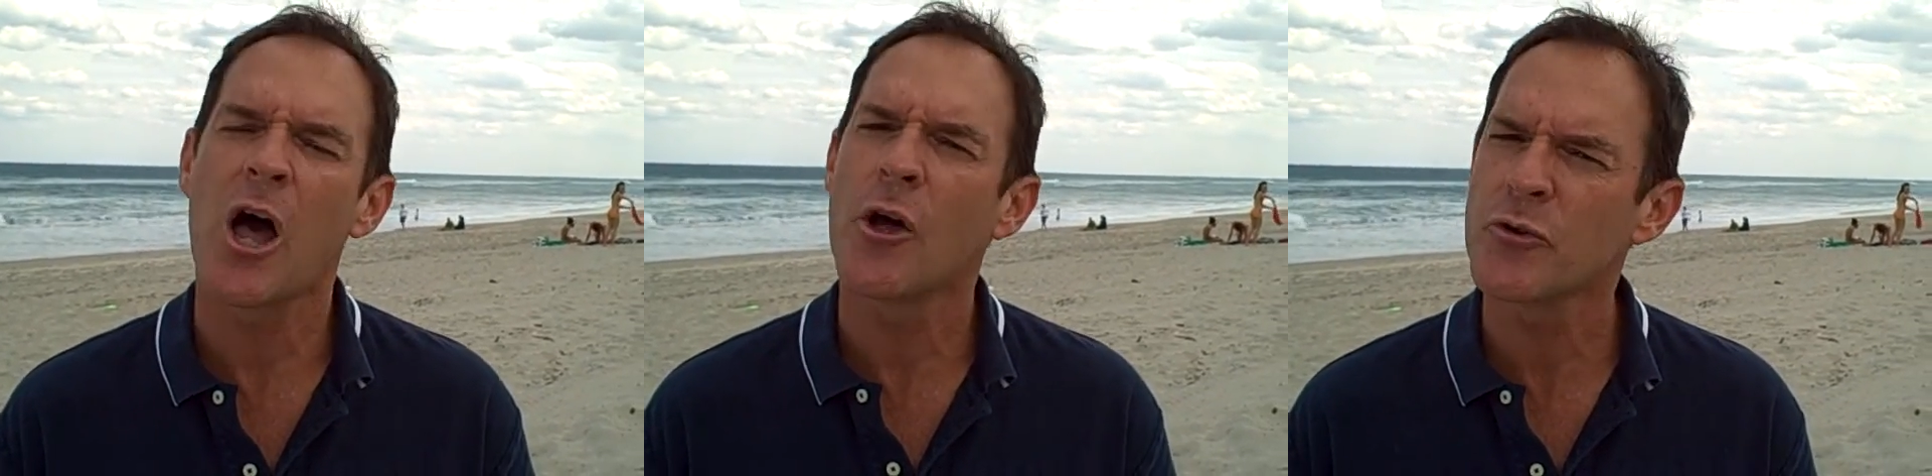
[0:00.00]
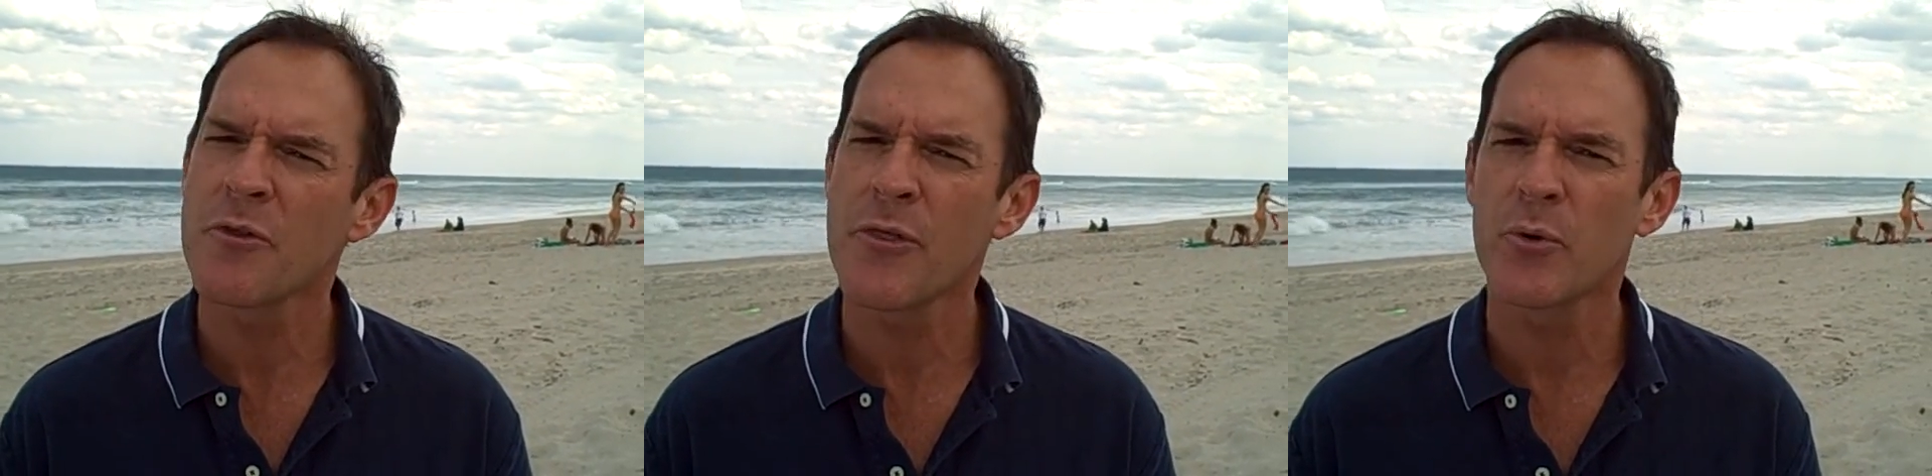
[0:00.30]

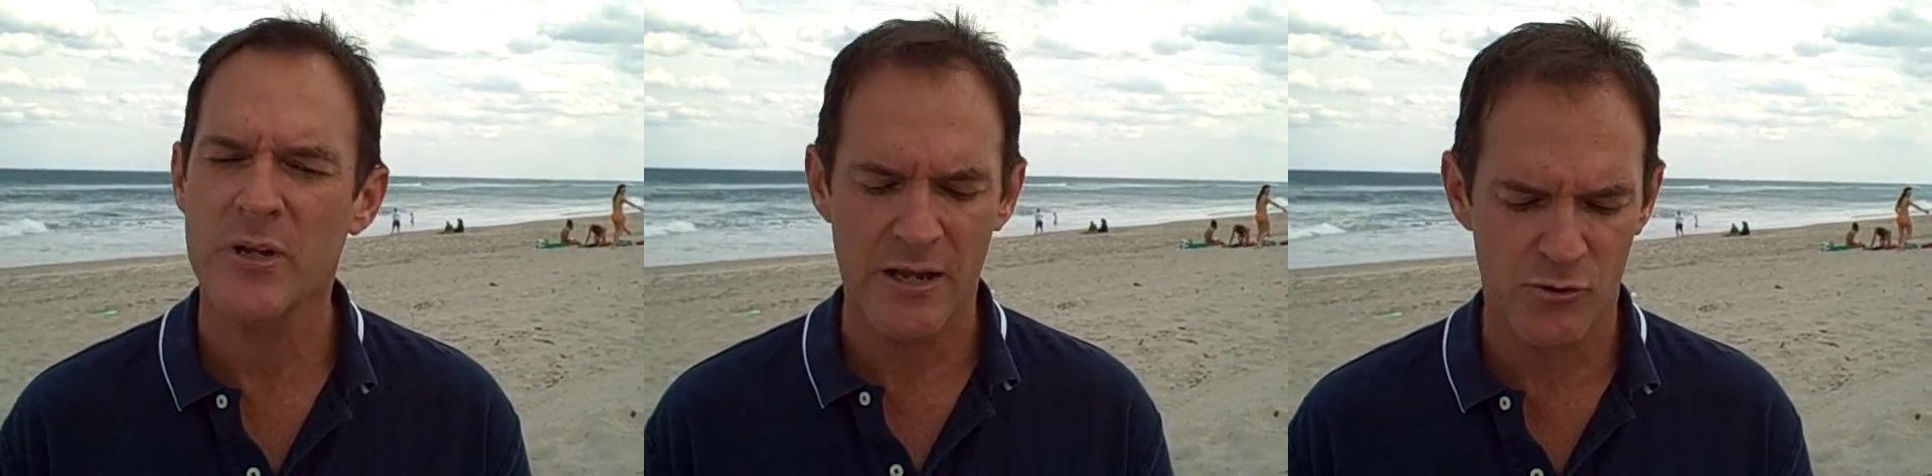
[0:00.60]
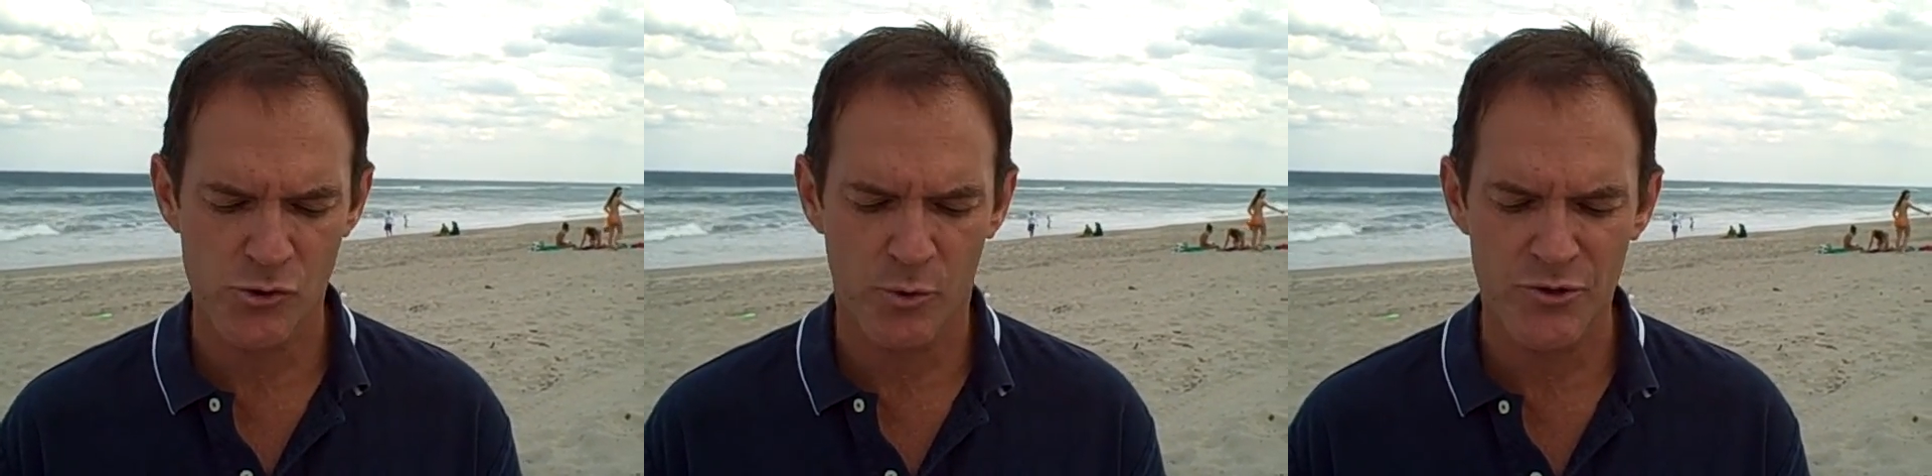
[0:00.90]

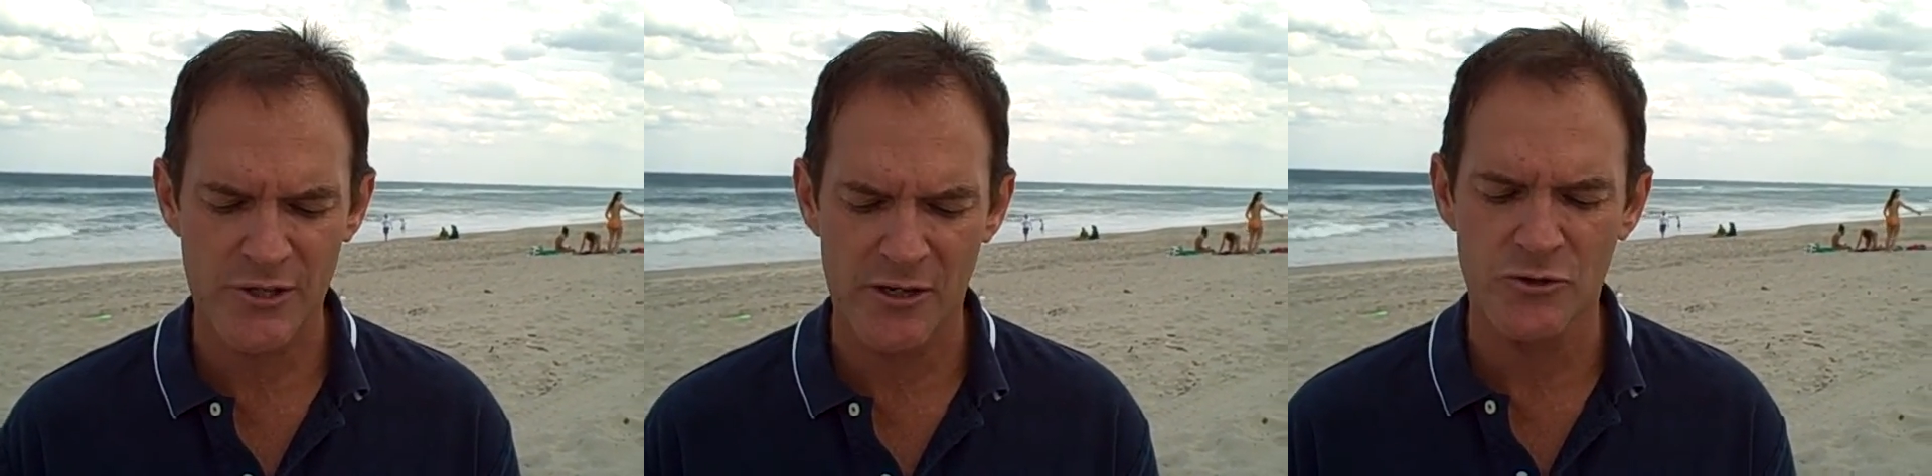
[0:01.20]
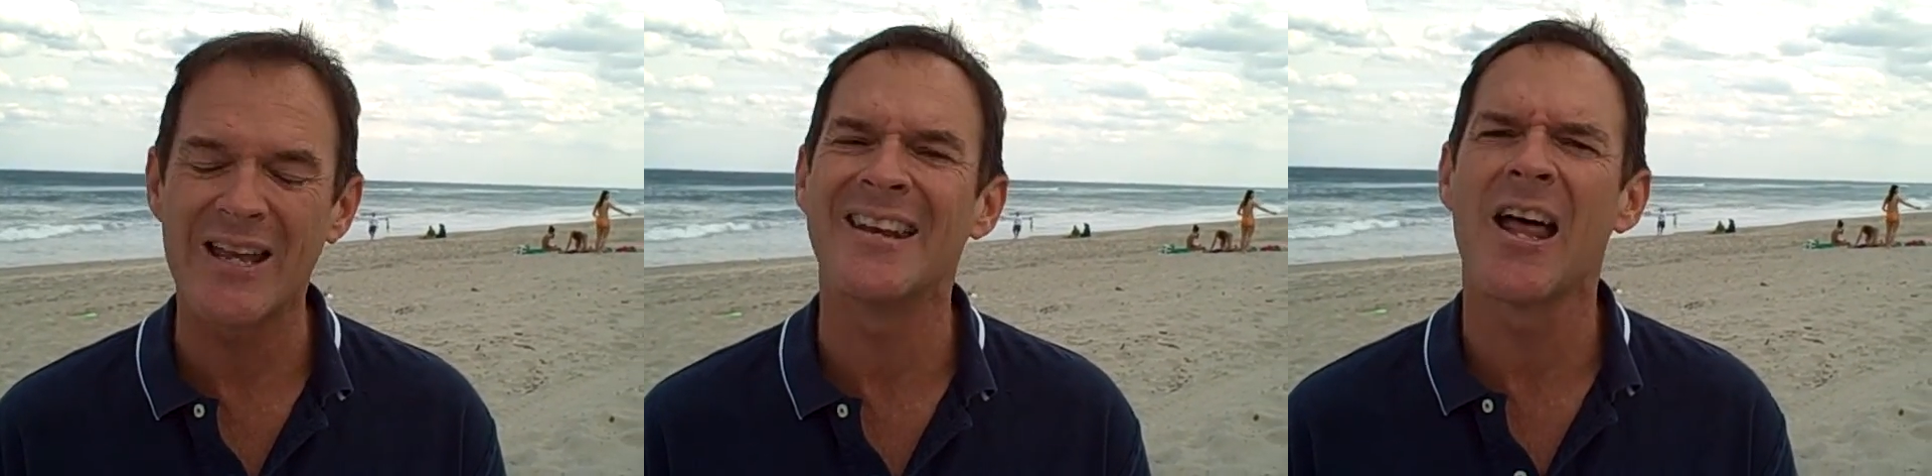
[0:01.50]
138 are short
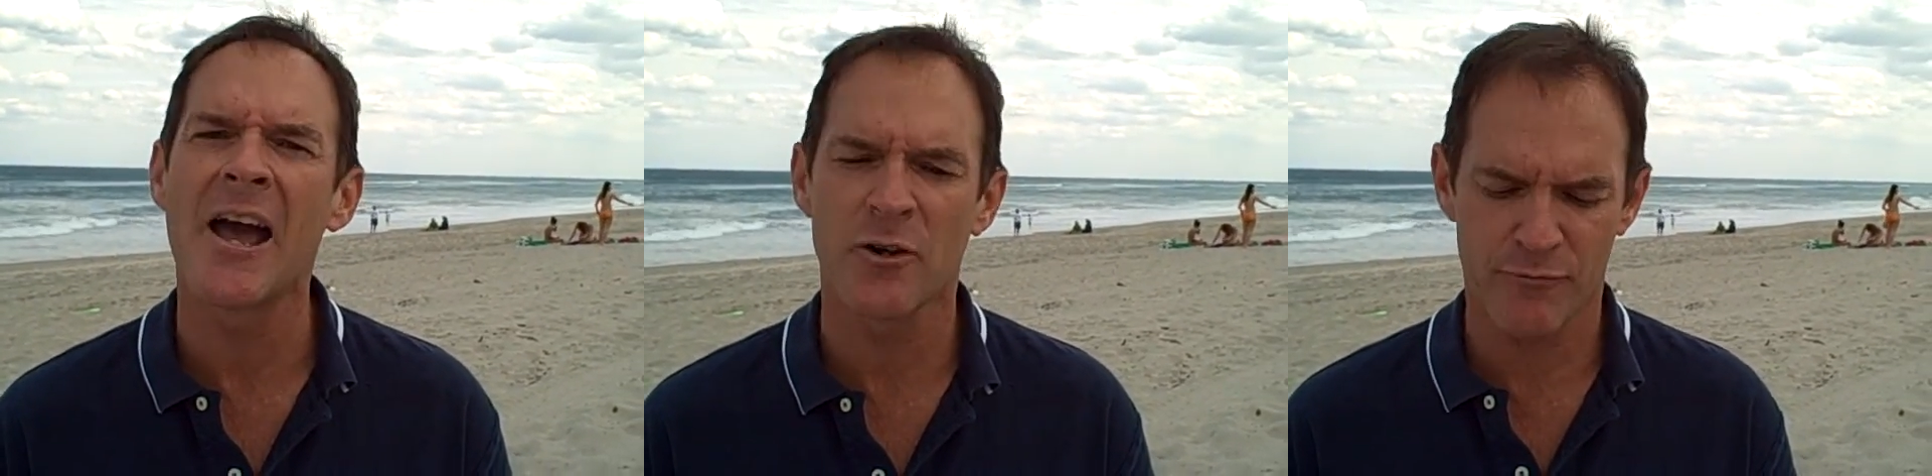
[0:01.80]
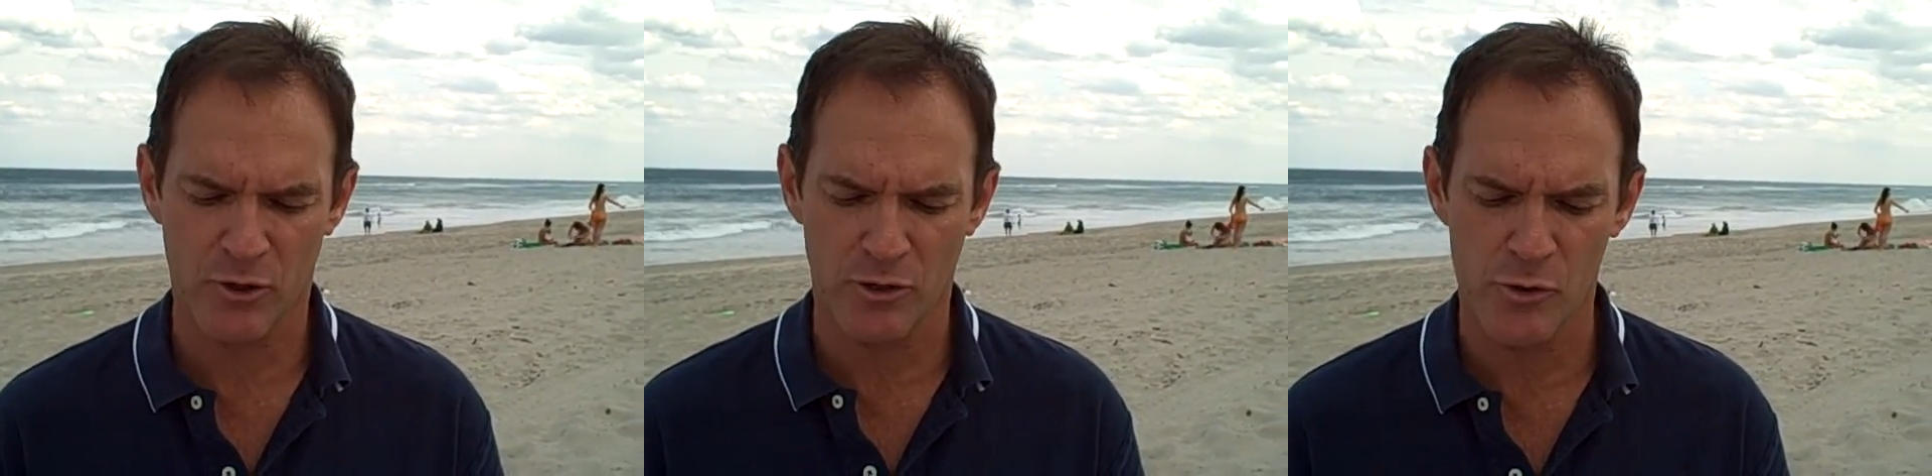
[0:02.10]
sales and 9
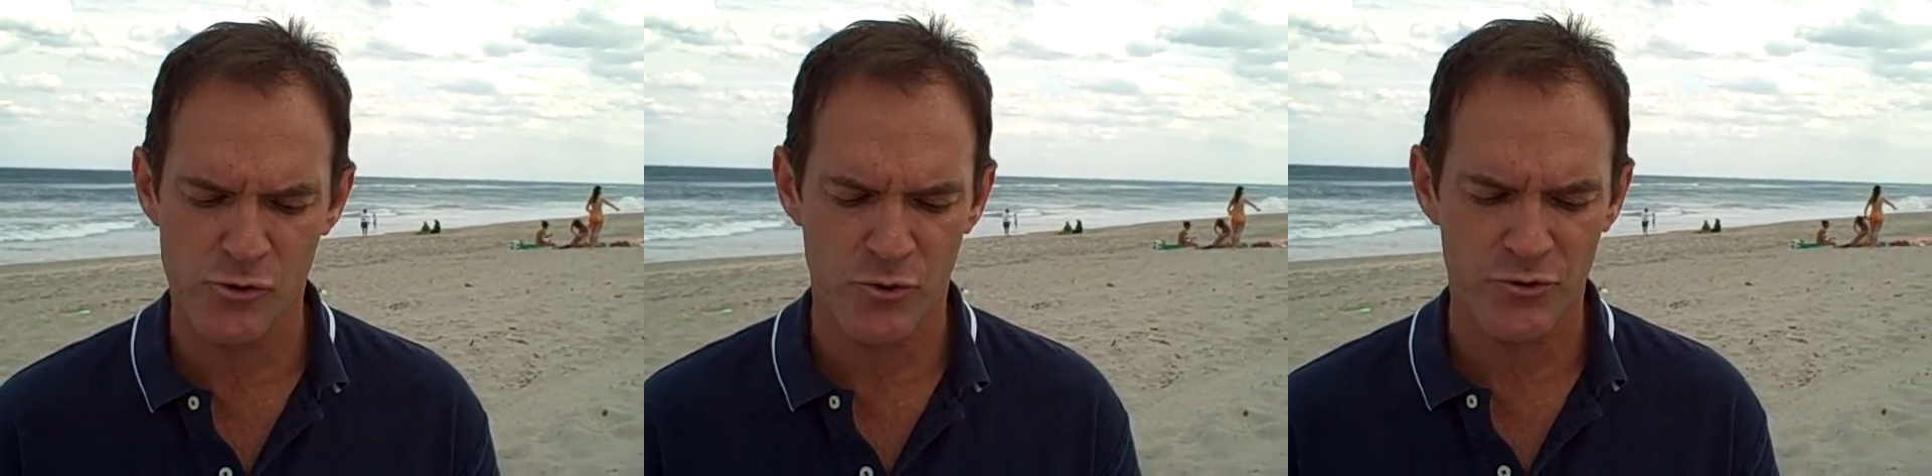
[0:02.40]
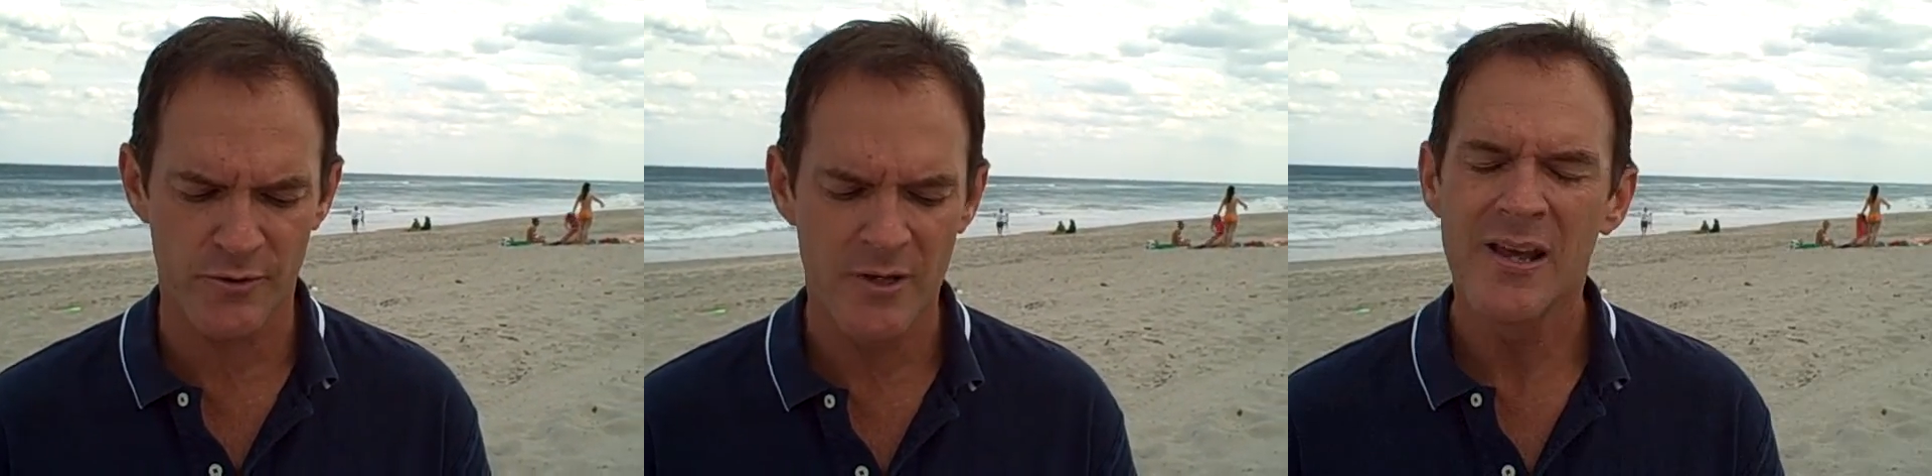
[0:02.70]
are foreclosures.